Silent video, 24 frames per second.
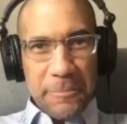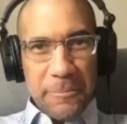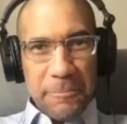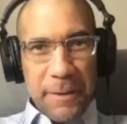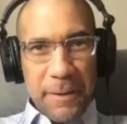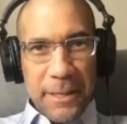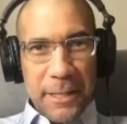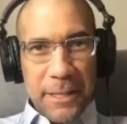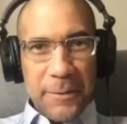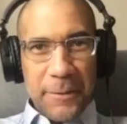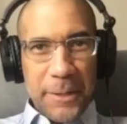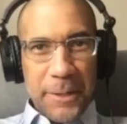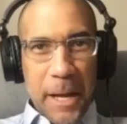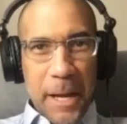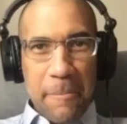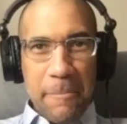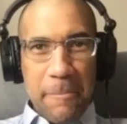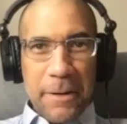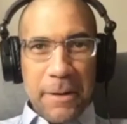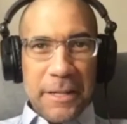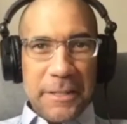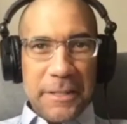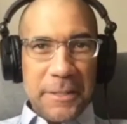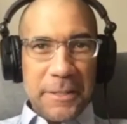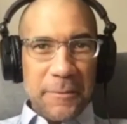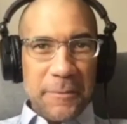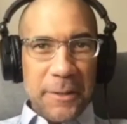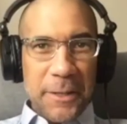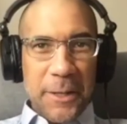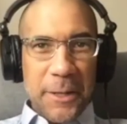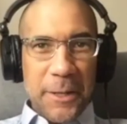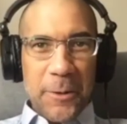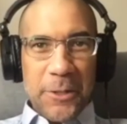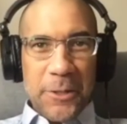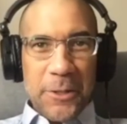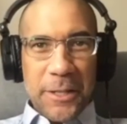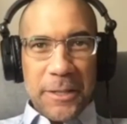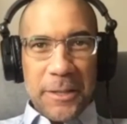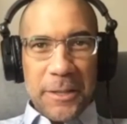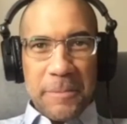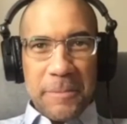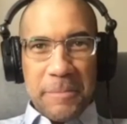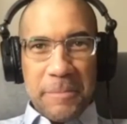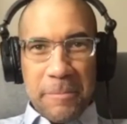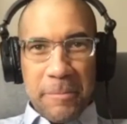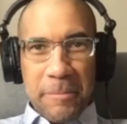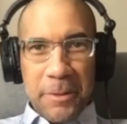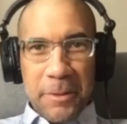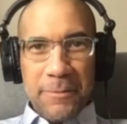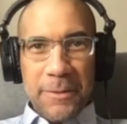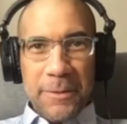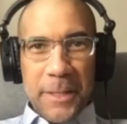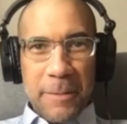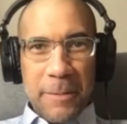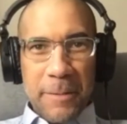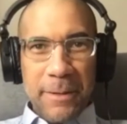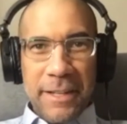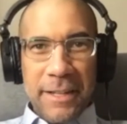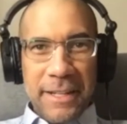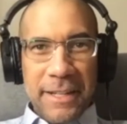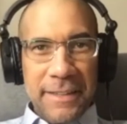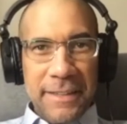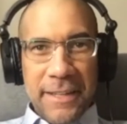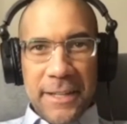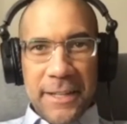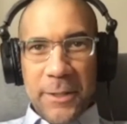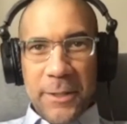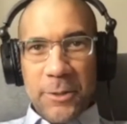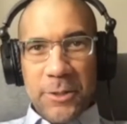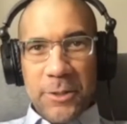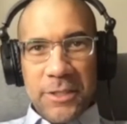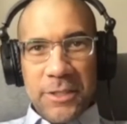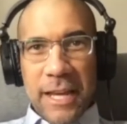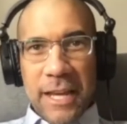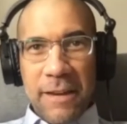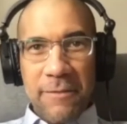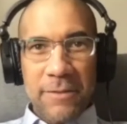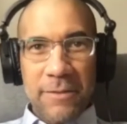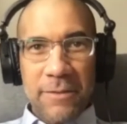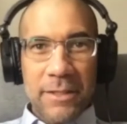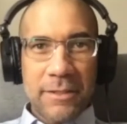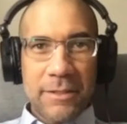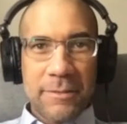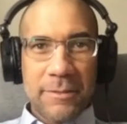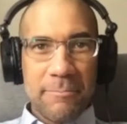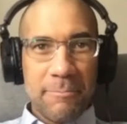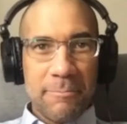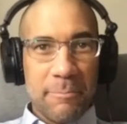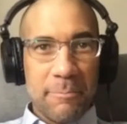I love the combination of the coaching, the people development, and then you just have this